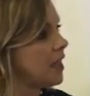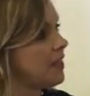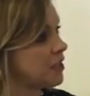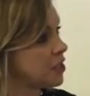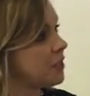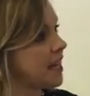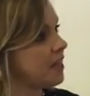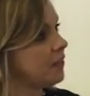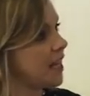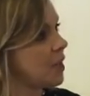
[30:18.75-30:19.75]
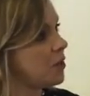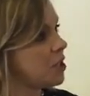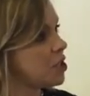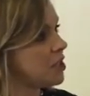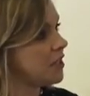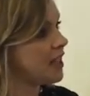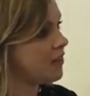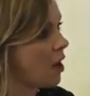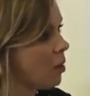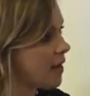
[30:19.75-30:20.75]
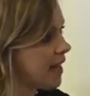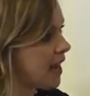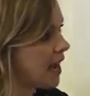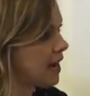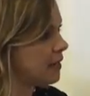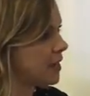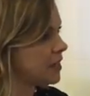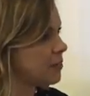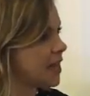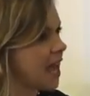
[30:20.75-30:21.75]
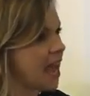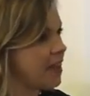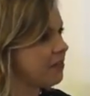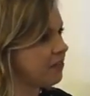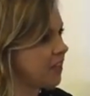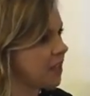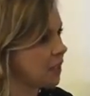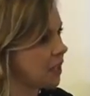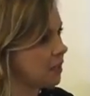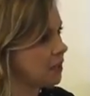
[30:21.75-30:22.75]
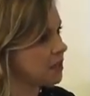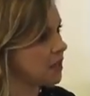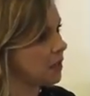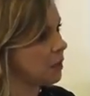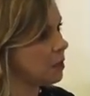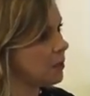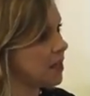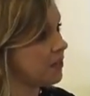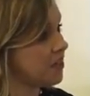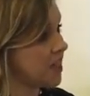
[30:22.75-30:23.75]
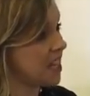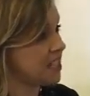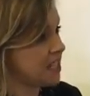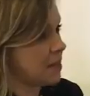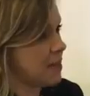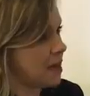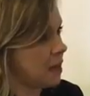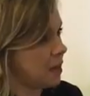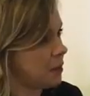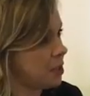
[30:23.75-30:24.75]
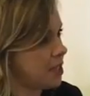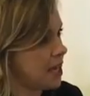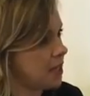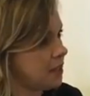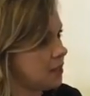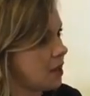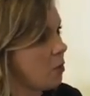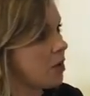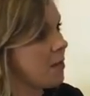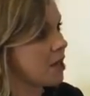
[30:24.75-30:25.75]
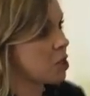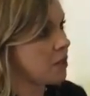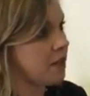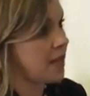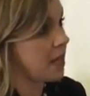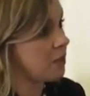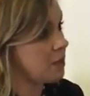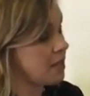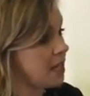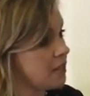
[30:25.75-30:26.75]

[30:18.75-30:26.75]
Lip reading: Like their native language, they've already hired us. But I have a feeling there's a little bit of things that they may not understand. So I want to make sure that they understand